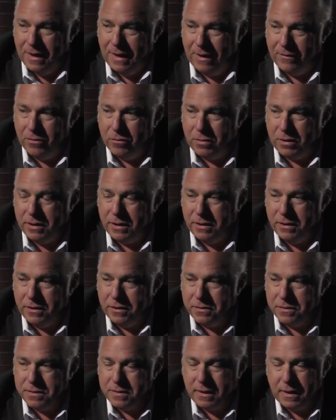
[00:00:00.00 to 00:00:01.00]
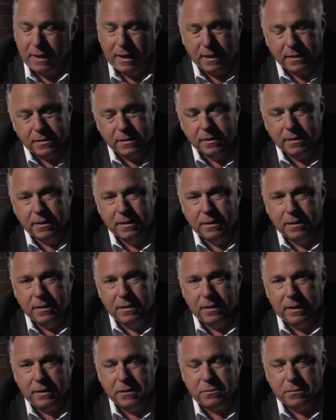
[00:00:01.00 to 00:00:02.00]
Everybody knows that.
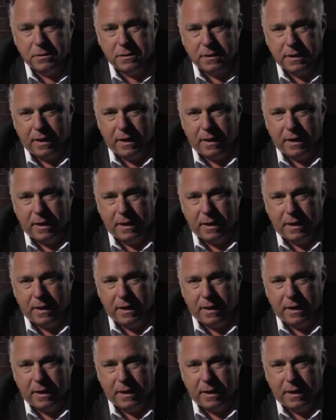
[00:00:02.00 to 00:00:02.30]
That's what's